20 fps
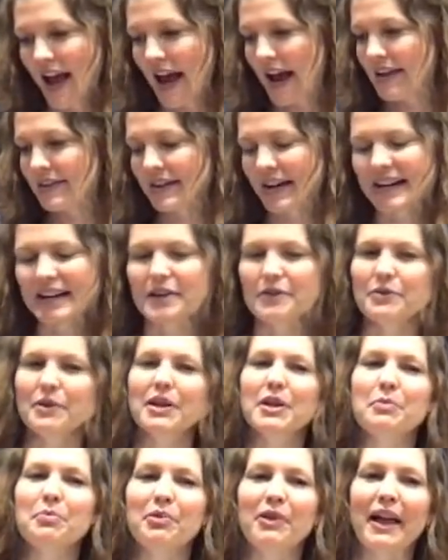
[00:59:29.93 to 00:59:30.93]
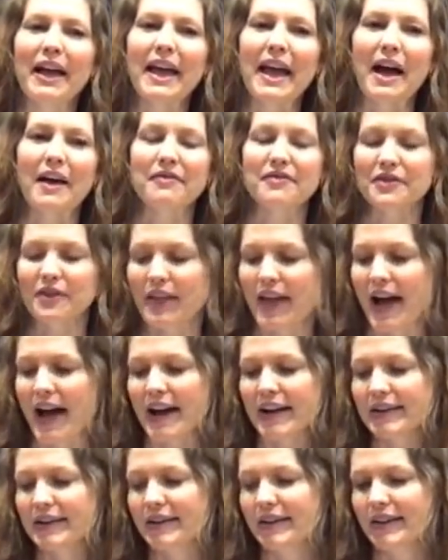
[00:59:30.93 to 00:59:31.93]
And then I didn't really play after
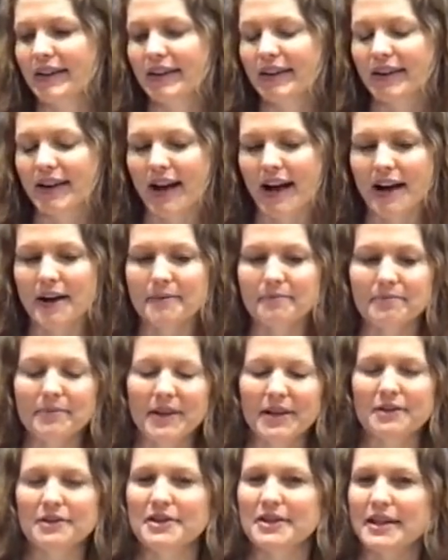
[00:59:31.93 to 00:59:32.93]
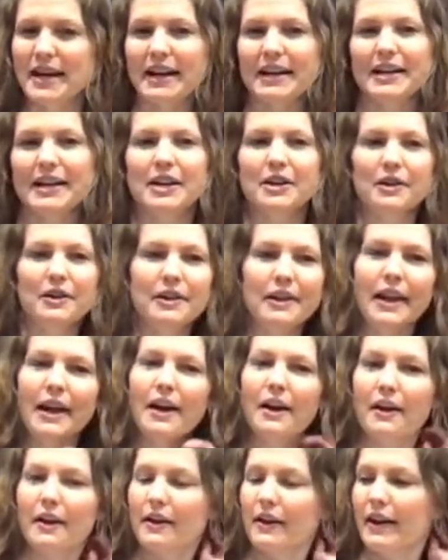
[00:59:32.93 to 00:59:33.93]
that, you know, just kind of here and
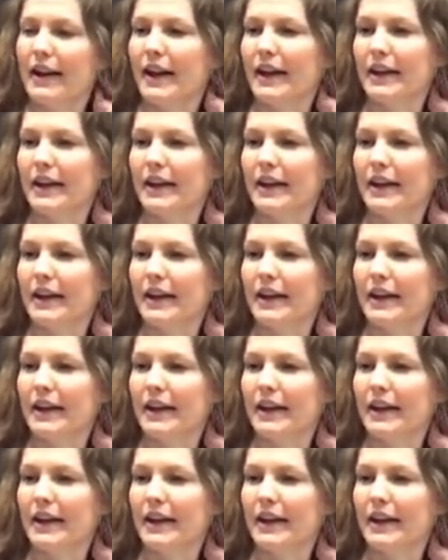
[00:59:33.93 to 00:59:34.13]
there.